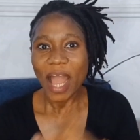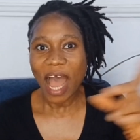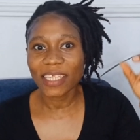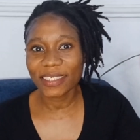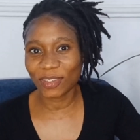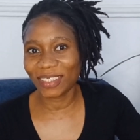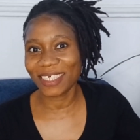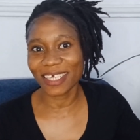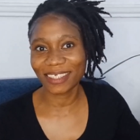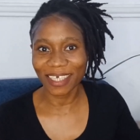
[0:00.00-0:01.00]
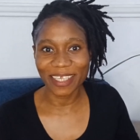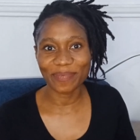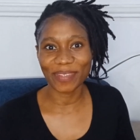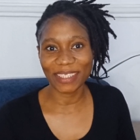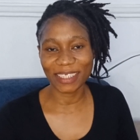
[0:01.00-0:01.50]
I did to see that
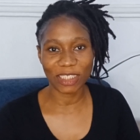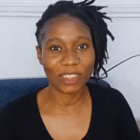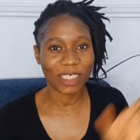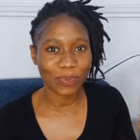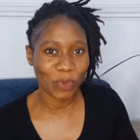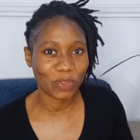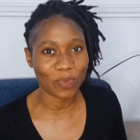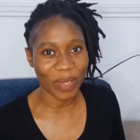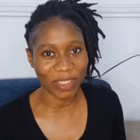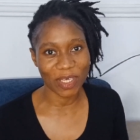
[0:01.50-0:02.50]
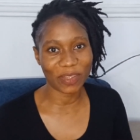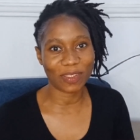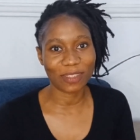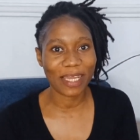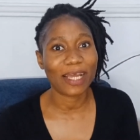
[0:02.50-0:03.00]
celebrity. She just put to bed the
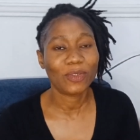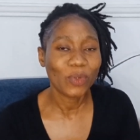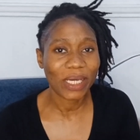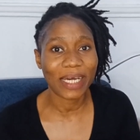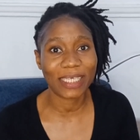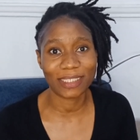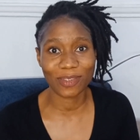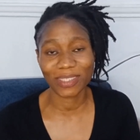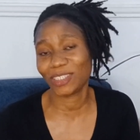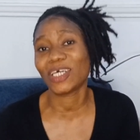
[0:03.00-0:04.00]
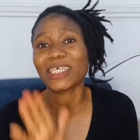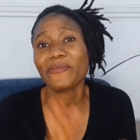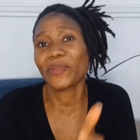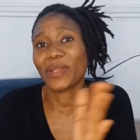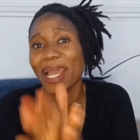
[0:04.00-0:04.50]
other day and look at how she looks. She doesn't
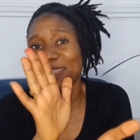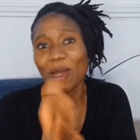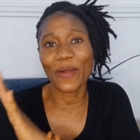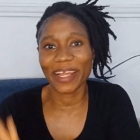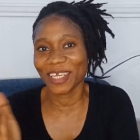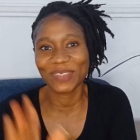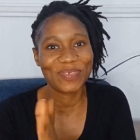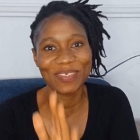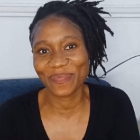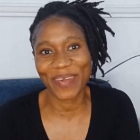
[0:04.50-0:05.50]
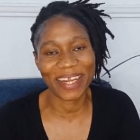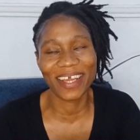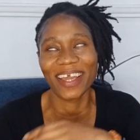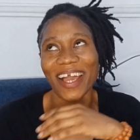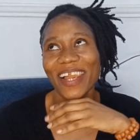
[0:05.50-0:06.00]
even look like someone that just put to bed.
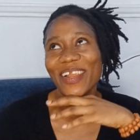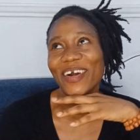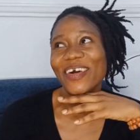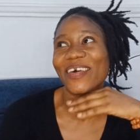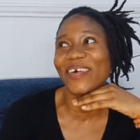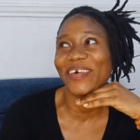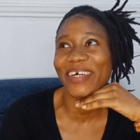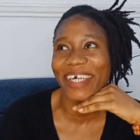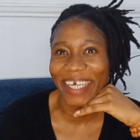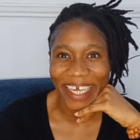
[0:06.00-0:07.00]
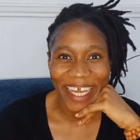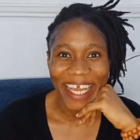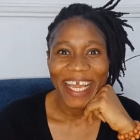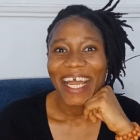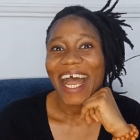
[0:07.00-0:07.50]
Hello.
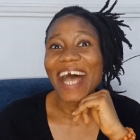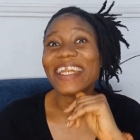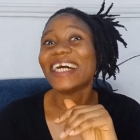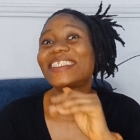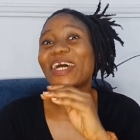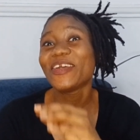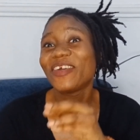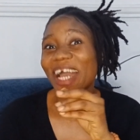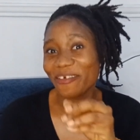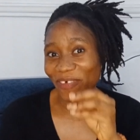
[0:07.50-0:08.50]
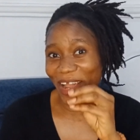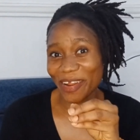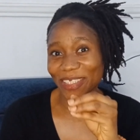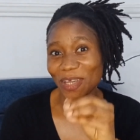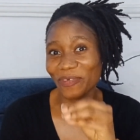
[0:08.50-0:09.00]
And that's how you find
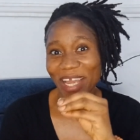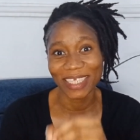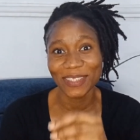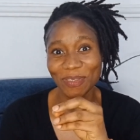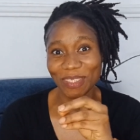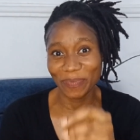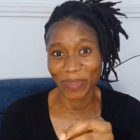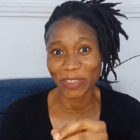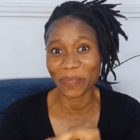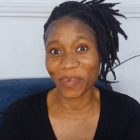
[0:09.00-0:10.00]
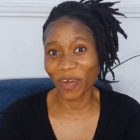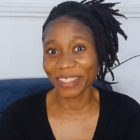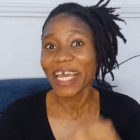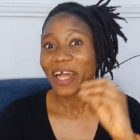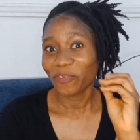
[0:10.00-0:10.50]
yourself getting into depression,
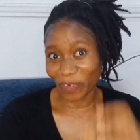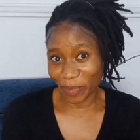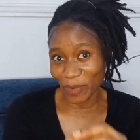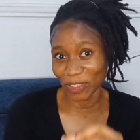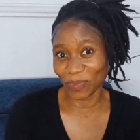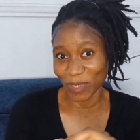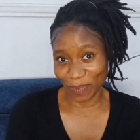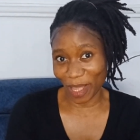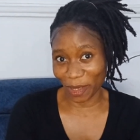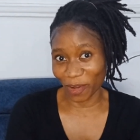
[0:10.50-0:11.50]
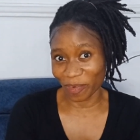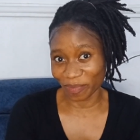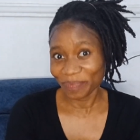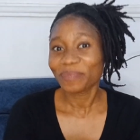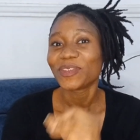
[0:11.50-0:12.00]
because 3 months
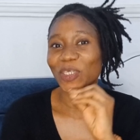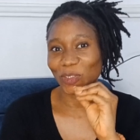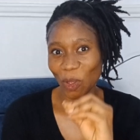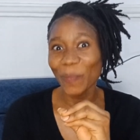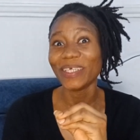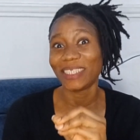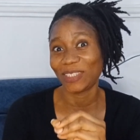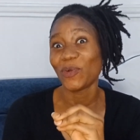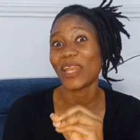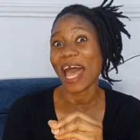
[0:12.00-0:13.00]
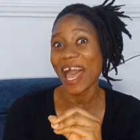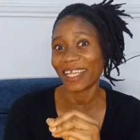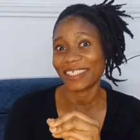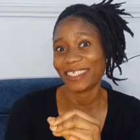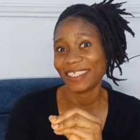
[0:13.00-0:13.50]
postpartum, your tummy is still
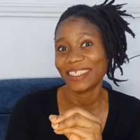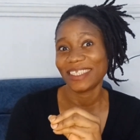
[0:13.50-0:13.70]
large.